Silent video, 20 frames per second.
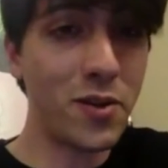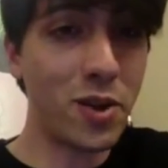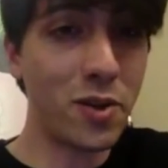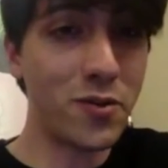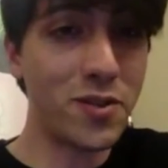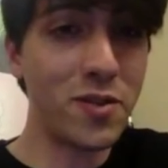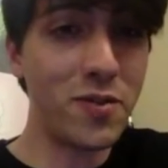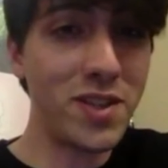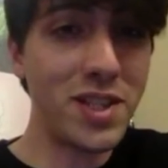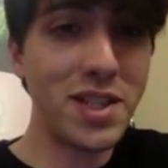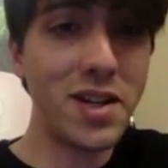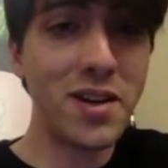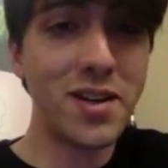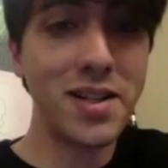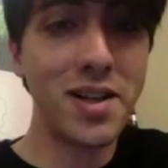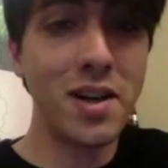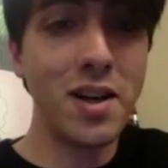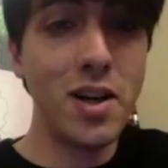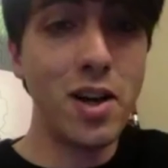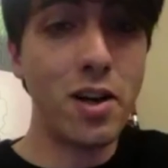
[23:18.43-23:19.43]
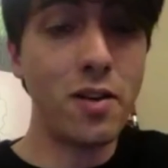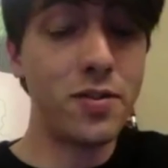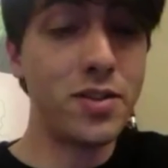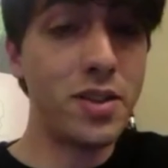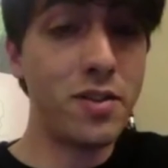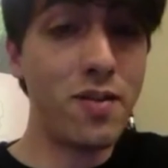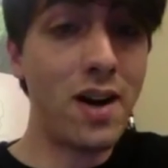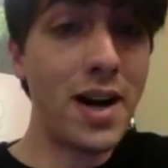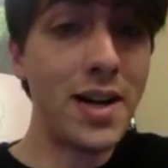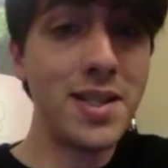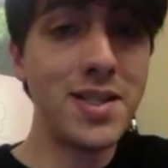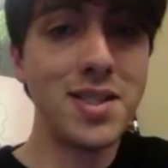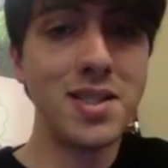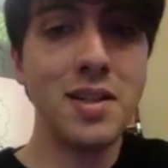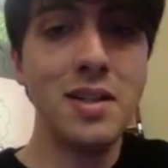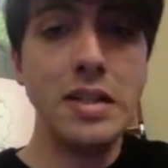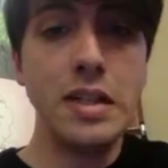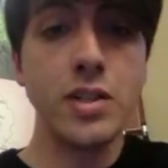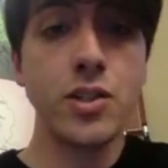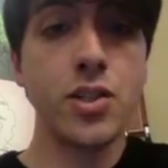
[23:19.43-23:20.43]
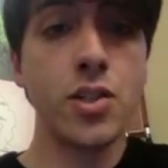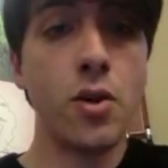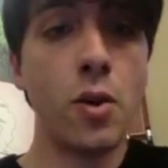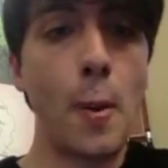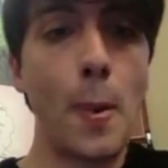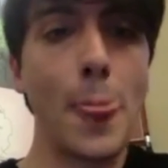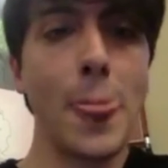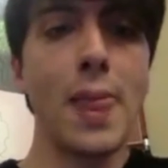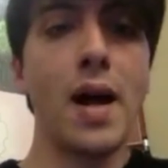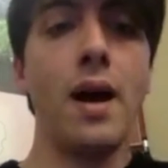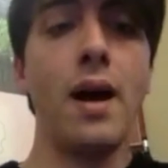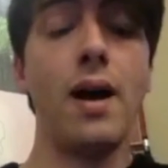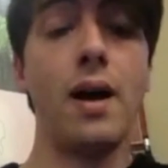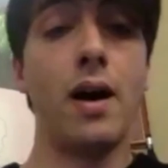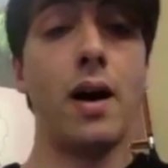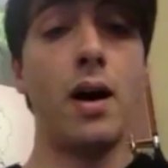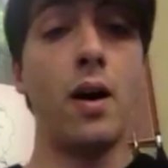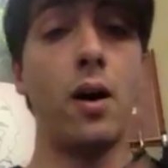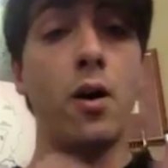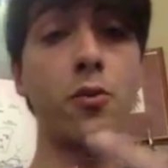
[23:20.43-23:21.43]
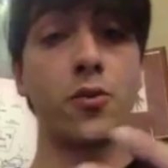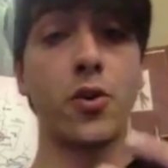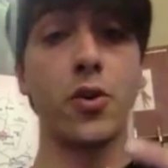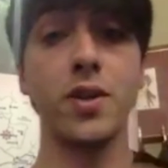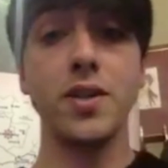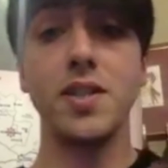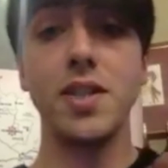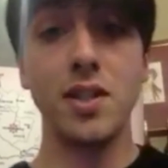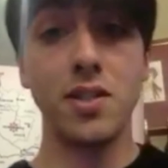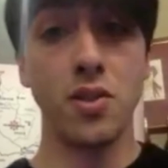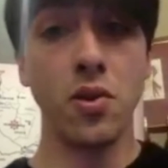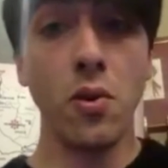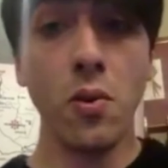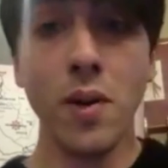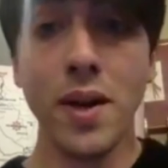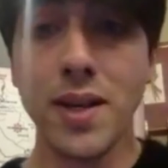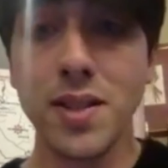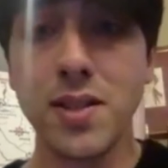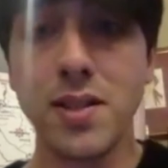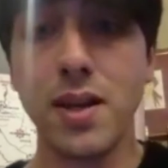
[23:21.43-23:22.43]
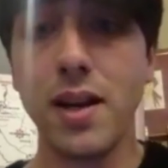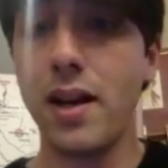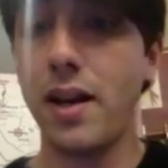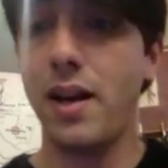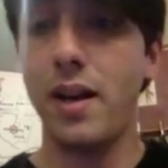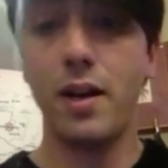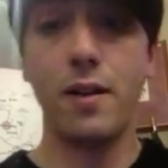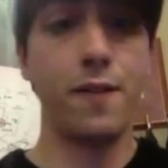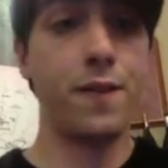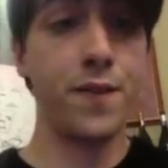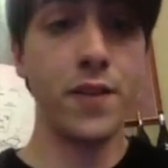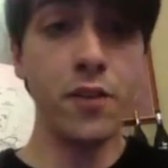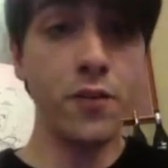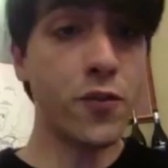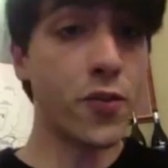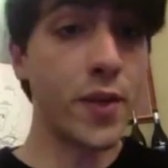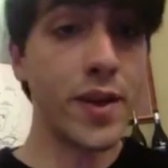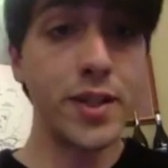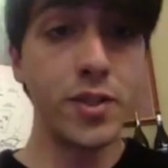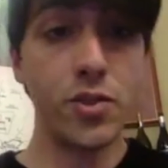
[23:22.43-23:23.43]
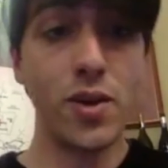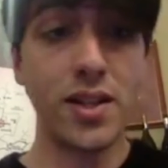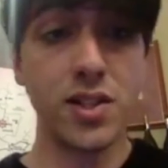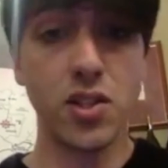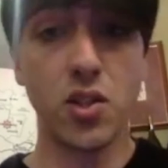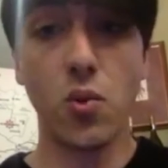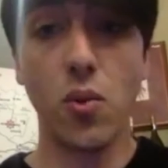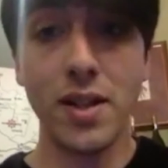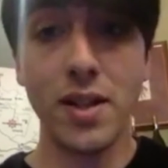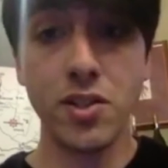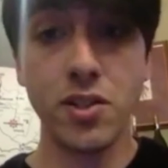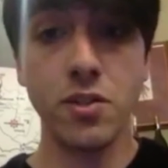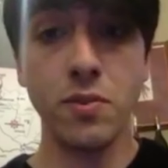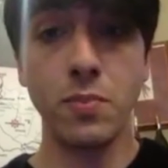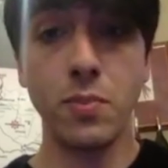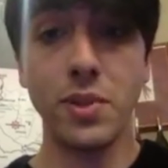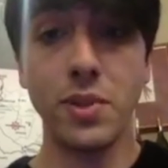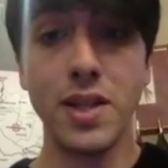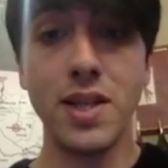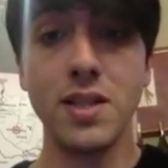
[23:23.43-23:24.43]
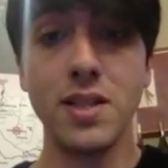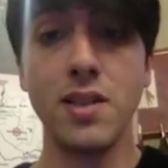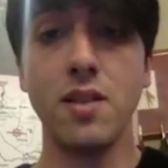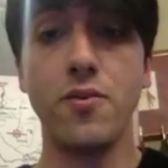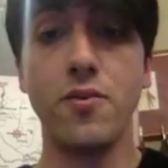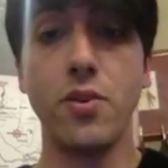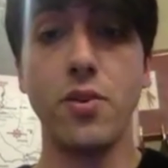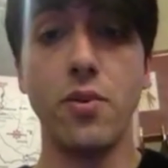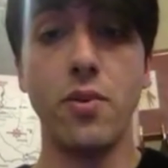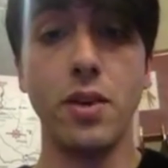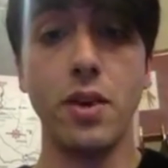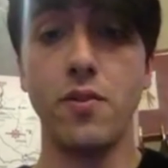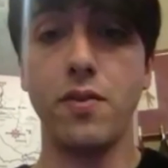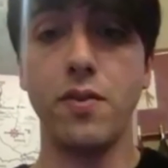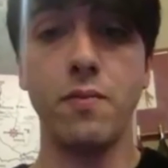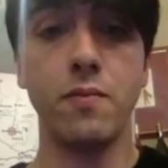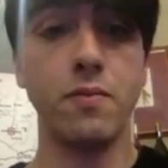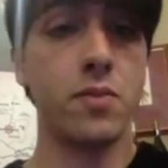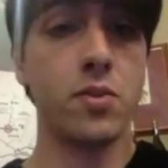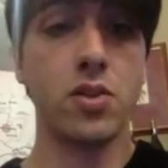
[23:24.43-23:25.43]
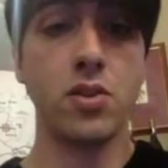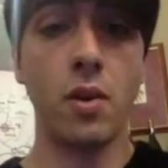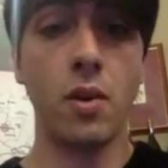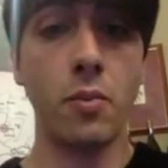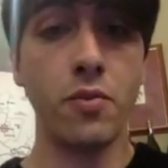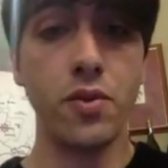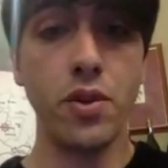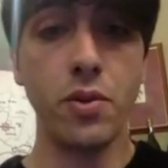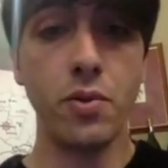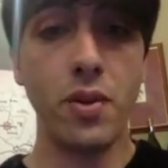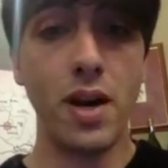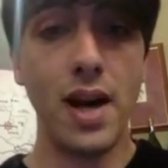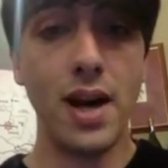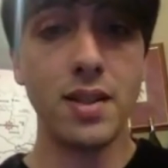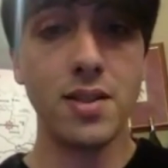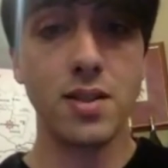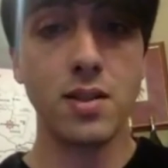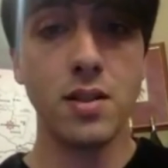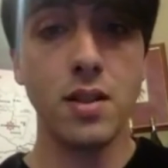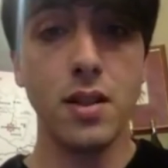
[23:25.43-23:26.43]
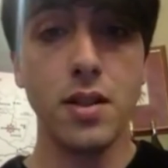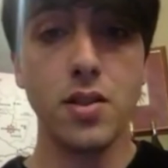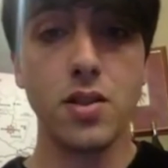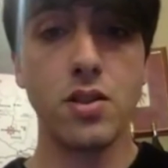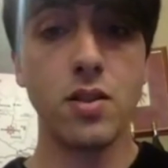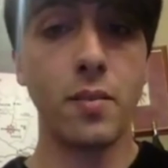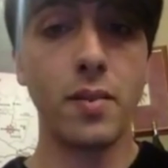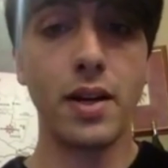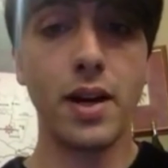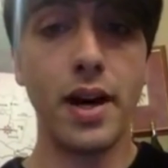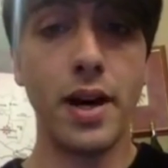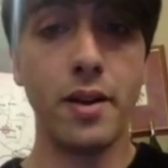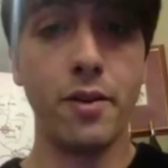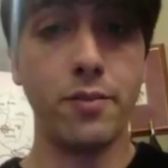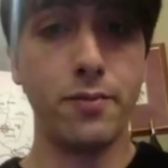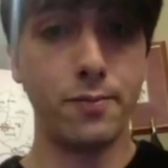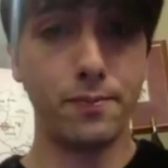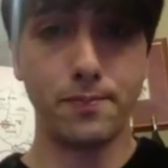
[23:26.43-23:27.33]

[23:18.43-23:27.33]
vineyard, of the vines. So of course, as always, feel free to ask questions, please. If some of you has some kind